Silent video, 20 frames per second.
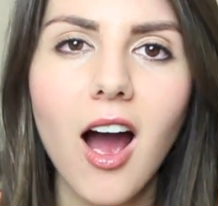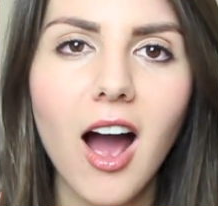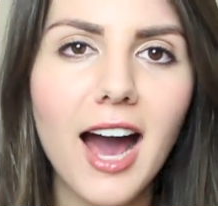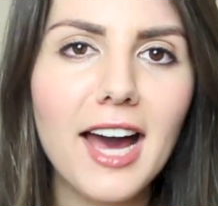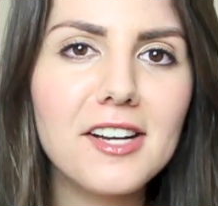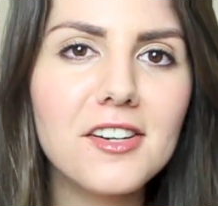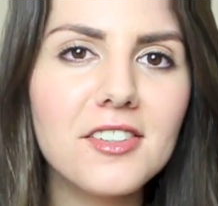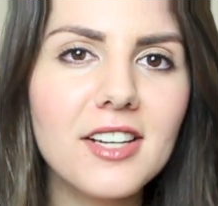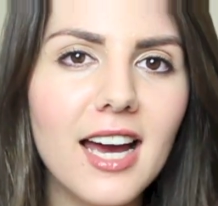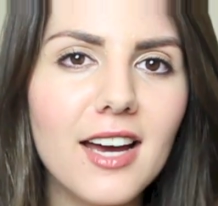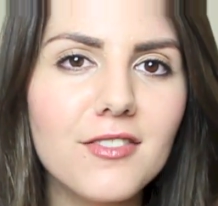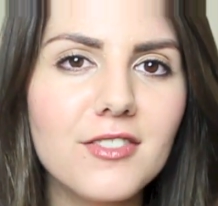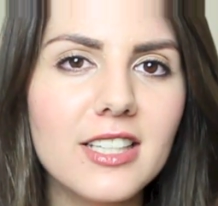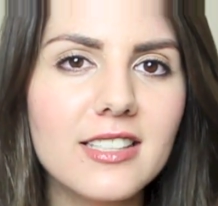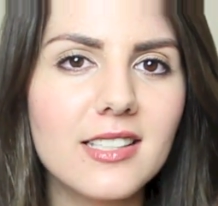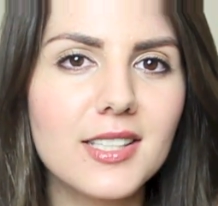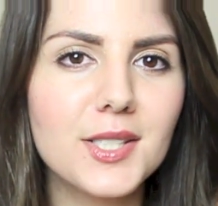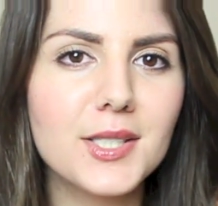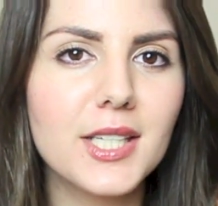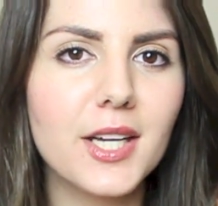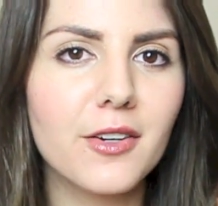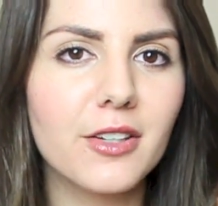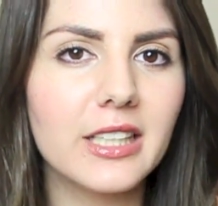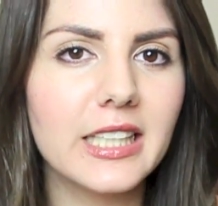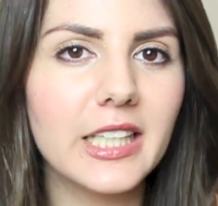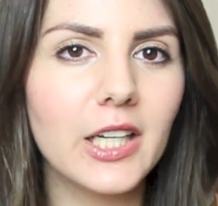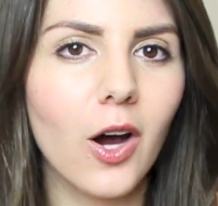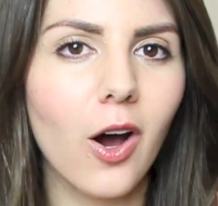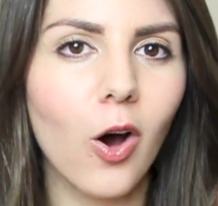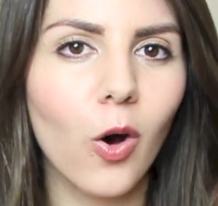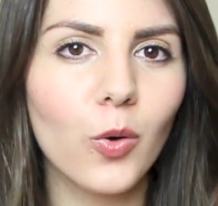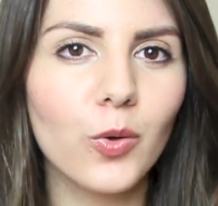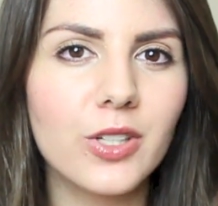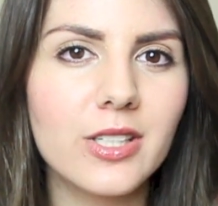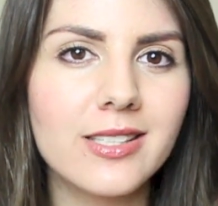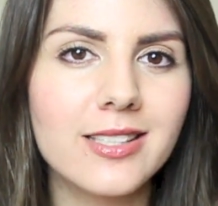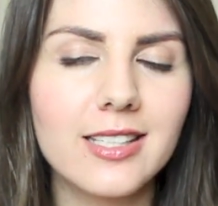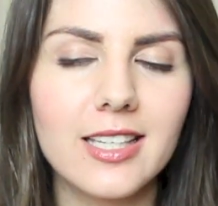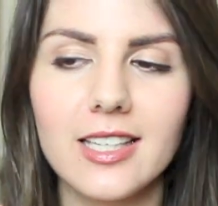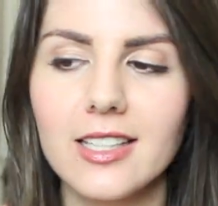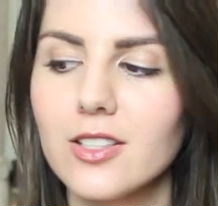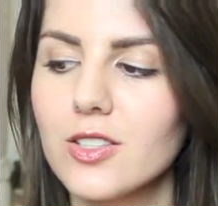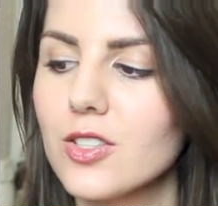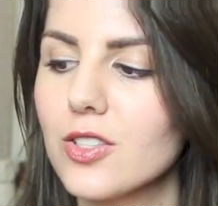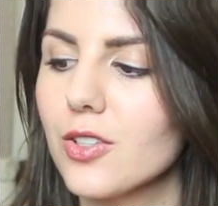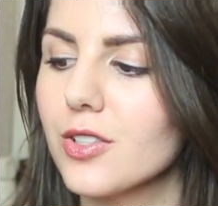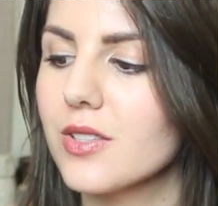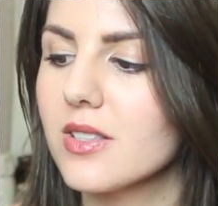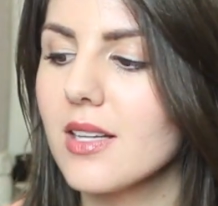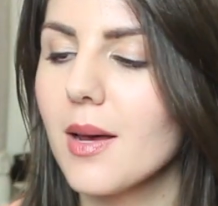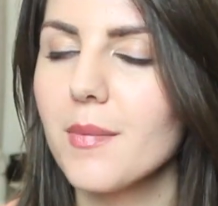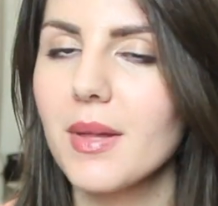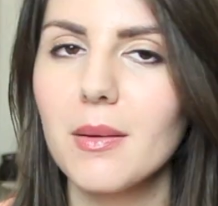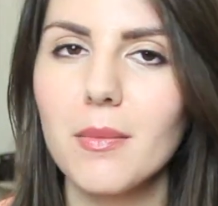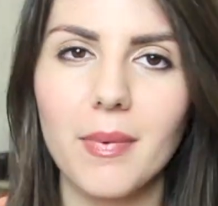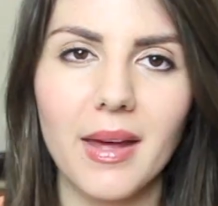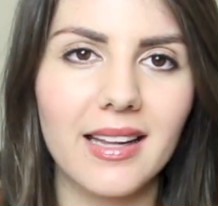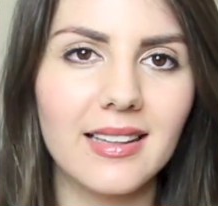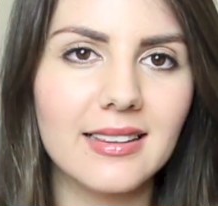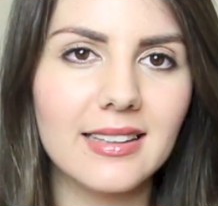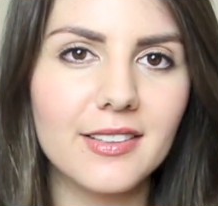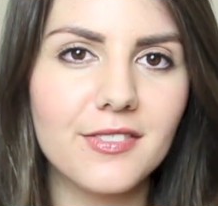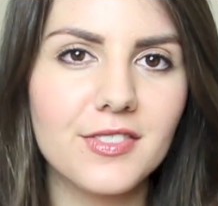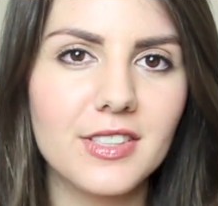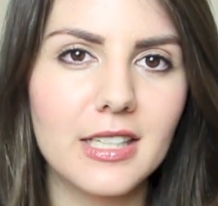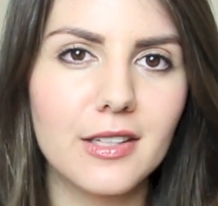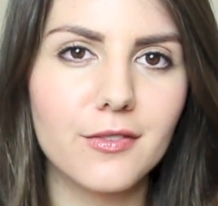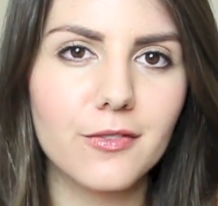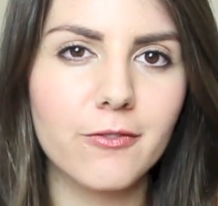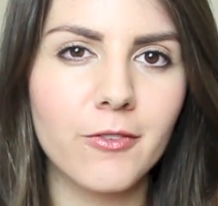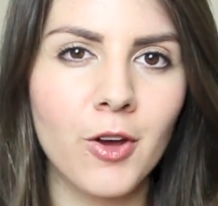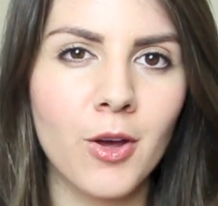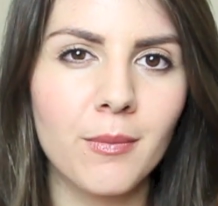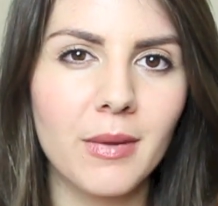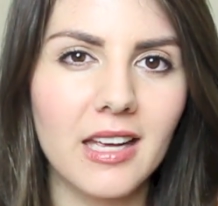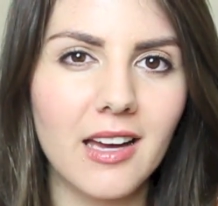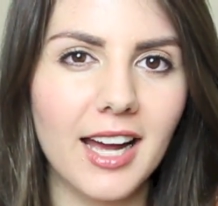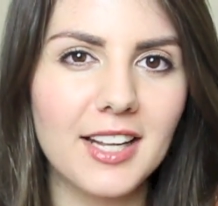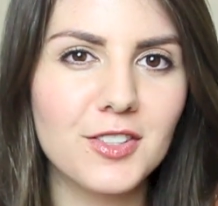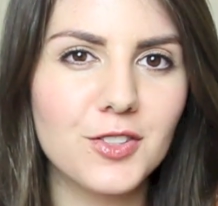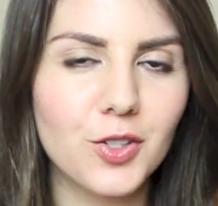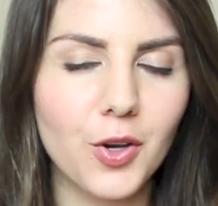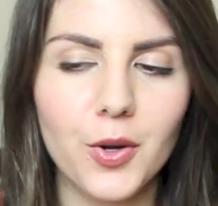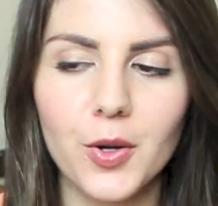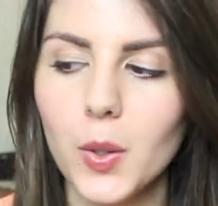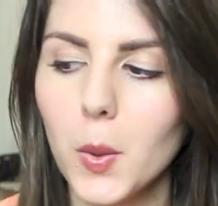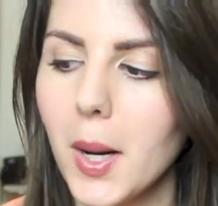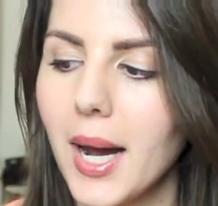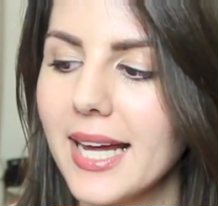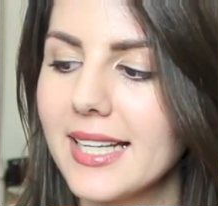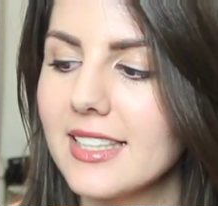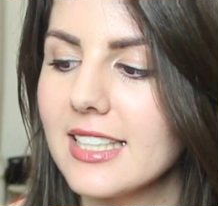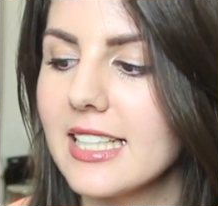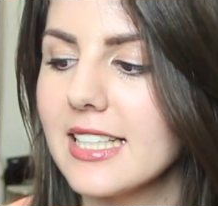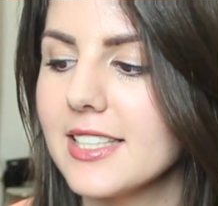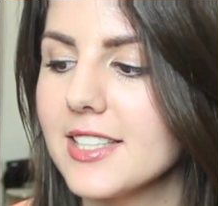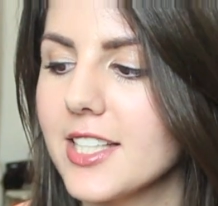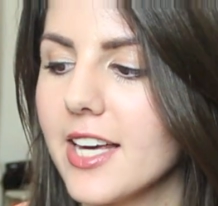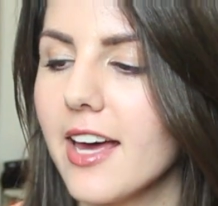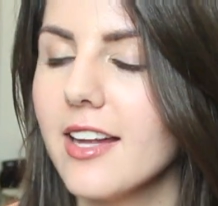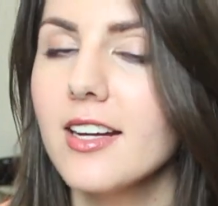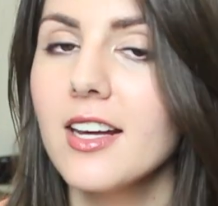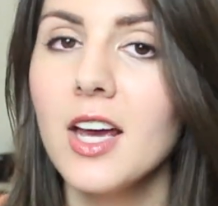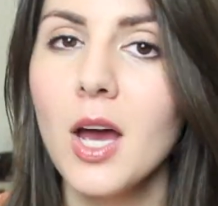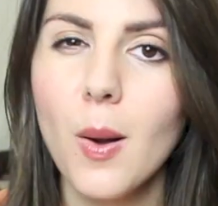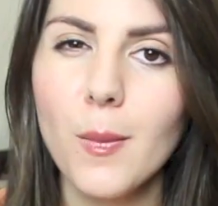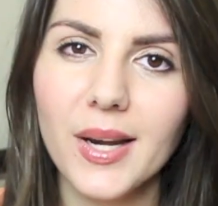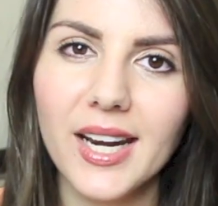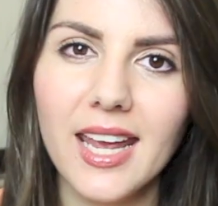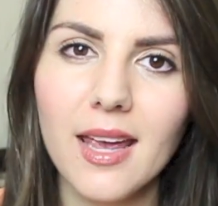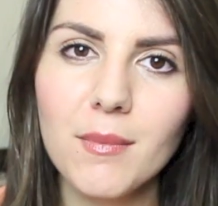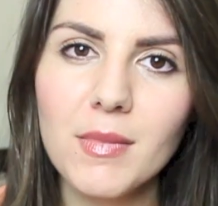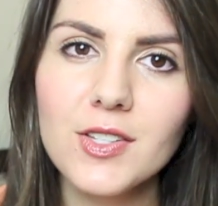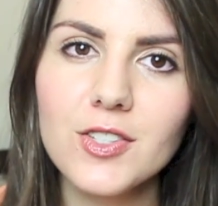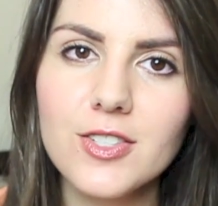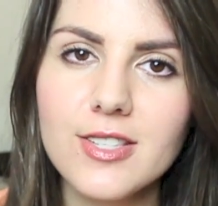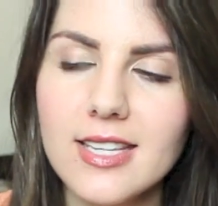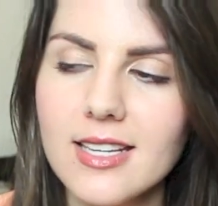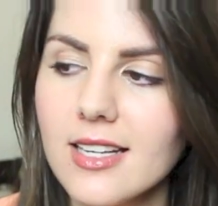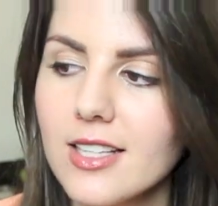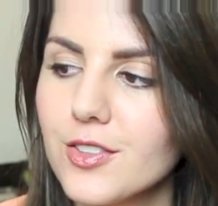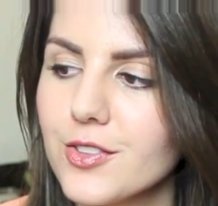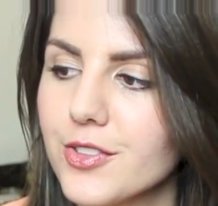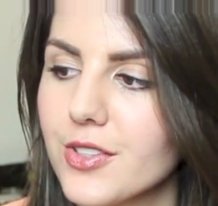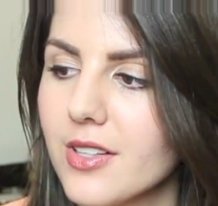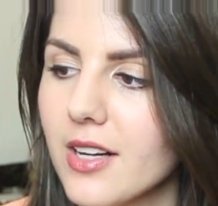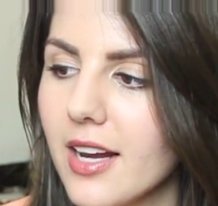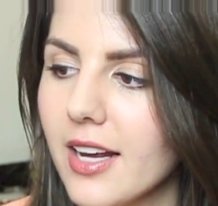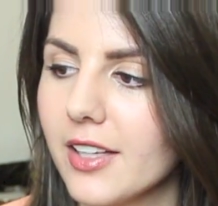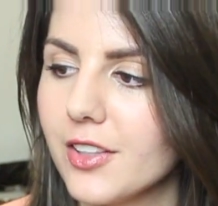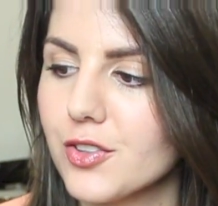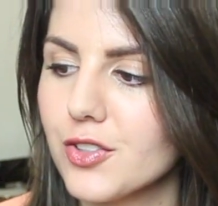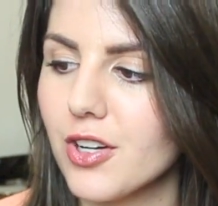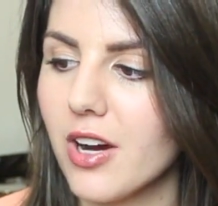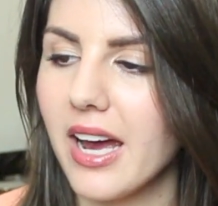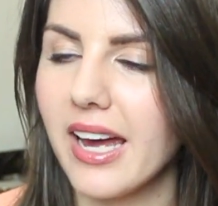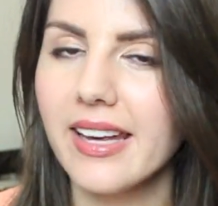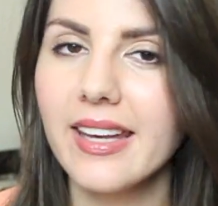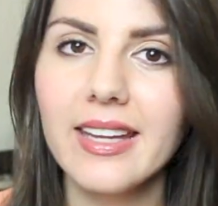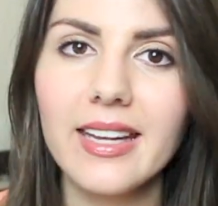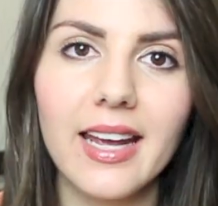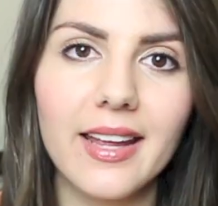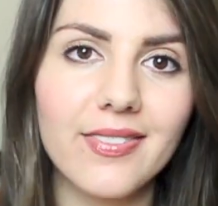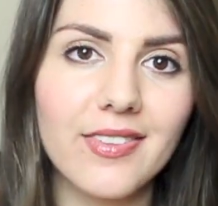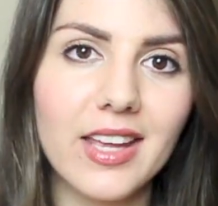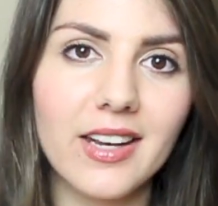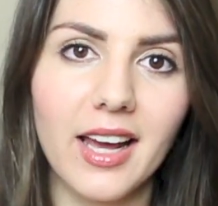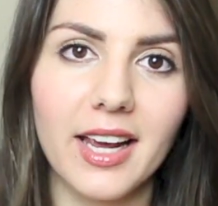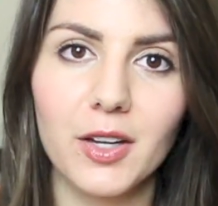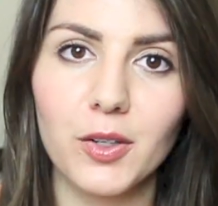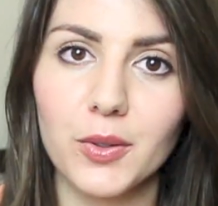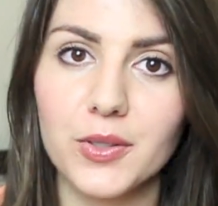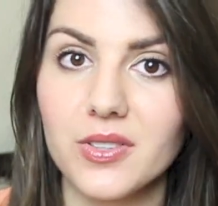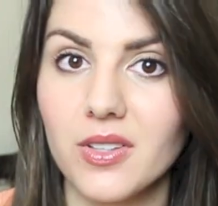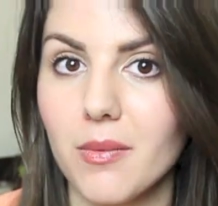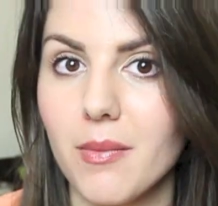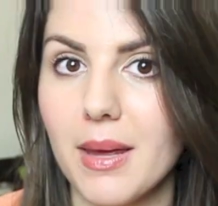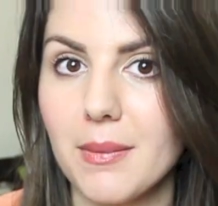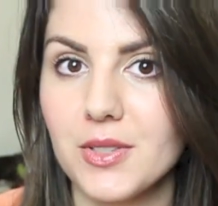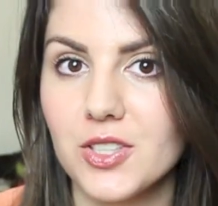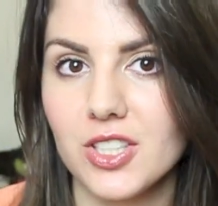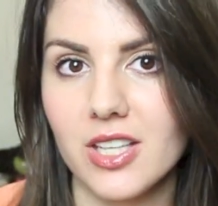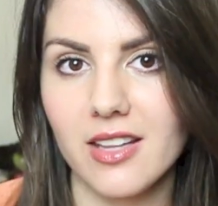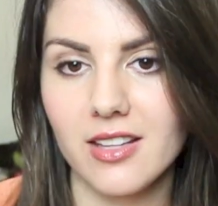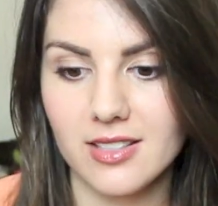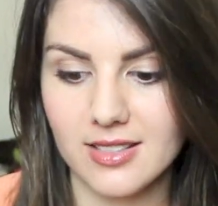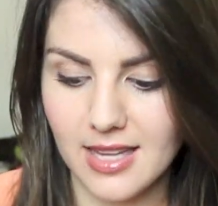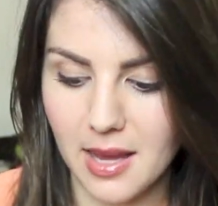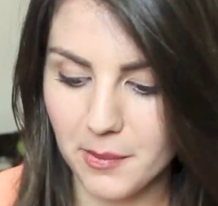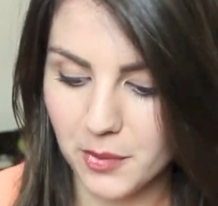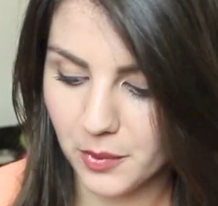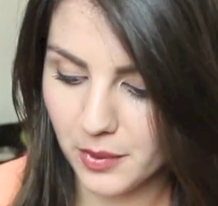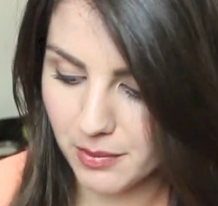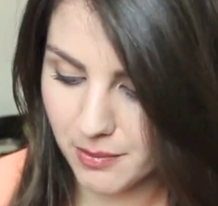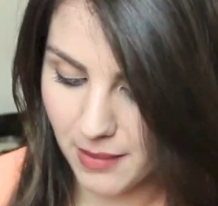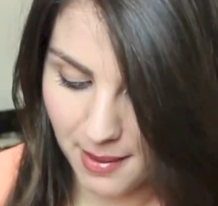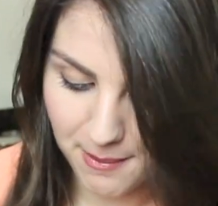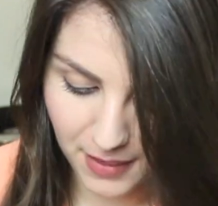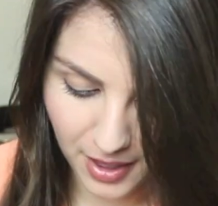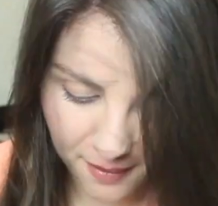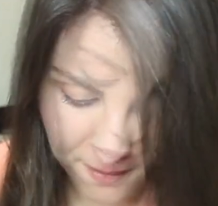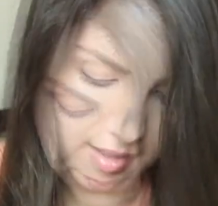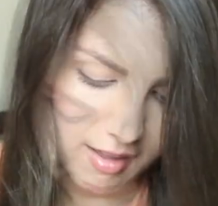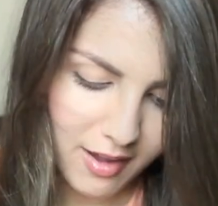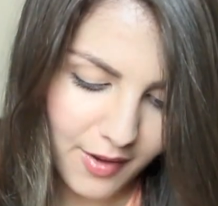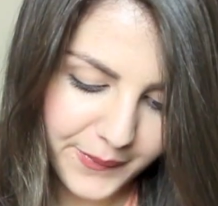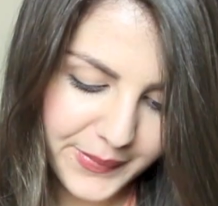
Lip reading: I don't have necessarily older skin, so something about lifting and firming I don't quite need yet, but I am interested in trying it, and then I could also maybe share the sample with my mum.